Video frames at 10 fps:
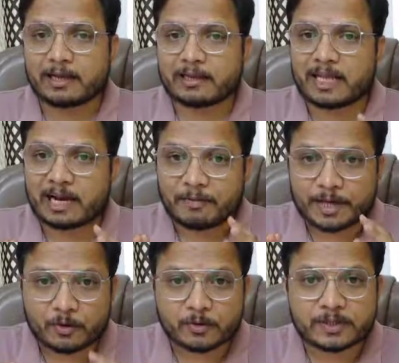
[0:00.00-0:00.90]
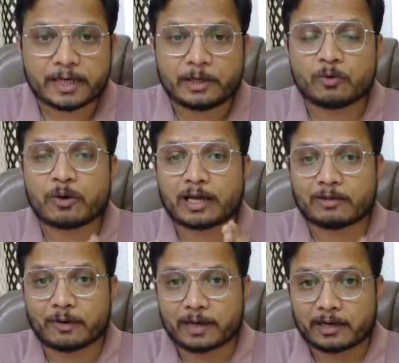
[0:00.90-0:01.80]
that we use it to
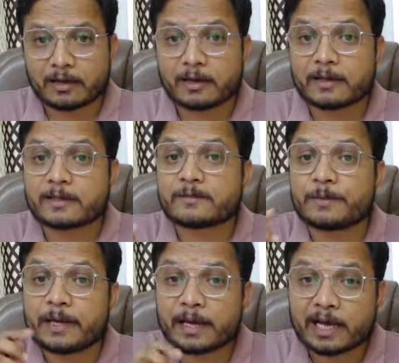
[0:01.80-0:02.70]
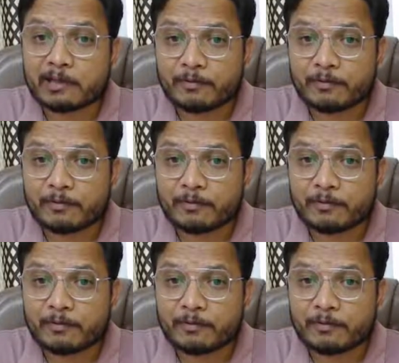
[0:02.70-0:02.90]
convert spherical